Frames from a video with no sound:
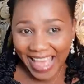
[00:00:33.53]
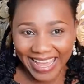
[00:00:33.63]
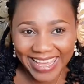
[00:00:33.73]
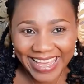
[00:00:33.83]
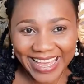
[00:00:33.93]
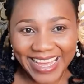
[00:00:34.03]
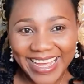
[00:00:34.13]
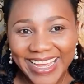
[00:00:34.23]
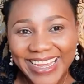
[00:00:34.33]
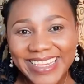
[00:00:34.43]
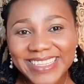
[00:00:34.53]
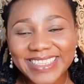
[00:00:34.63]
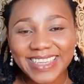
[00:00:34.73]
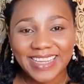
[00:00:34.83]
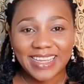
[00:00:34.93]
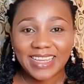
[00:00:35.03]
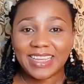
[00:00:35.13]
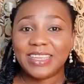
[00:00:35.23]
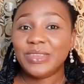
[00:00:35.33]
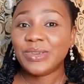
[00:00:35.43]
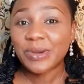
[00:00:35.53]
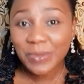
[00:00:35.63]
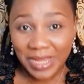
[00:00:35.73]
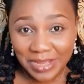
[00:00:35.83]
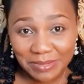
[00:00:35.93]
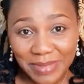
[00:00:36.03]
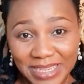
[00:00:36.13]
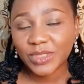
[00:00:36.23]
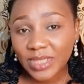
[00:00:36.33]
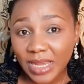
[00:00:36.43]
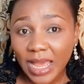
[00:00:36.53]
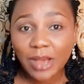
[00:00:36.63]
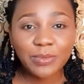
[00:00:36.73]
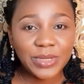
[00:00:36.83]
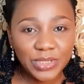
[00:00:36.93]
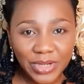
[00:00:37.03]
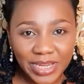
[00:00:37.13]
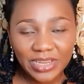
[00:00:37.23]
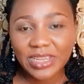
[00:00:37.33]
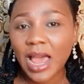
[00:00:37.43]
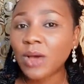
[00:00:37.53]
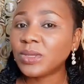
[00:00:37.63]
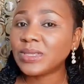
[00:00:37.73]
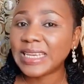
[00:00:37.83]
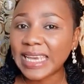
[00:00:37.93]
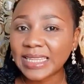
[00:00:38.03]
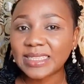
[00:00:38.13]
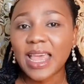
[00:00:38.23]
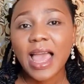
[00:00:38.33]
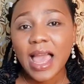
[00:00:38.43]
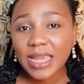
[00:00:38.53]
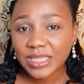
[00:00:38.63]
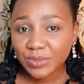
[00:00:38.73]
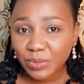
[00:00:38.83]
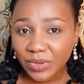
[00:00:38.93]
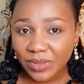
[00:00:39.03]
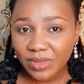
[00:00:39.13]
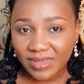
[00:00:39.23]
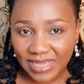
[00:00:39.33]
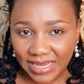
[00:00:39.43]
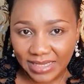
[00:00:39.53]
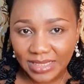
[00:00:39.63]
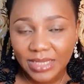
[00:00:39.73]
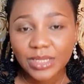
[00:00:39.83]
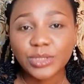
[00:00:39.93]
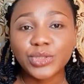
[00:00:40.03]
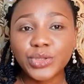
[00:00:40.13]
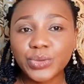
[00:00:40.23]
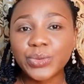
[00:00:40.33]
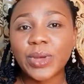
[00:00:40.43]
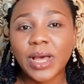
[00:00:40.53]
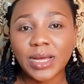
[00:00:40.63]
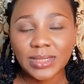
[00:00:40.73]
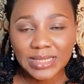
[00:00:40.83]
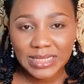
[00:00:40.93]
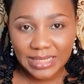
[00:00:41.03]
Hi guys, you are welcome back. Today I'll be talking on how to get a smooth skin through healthy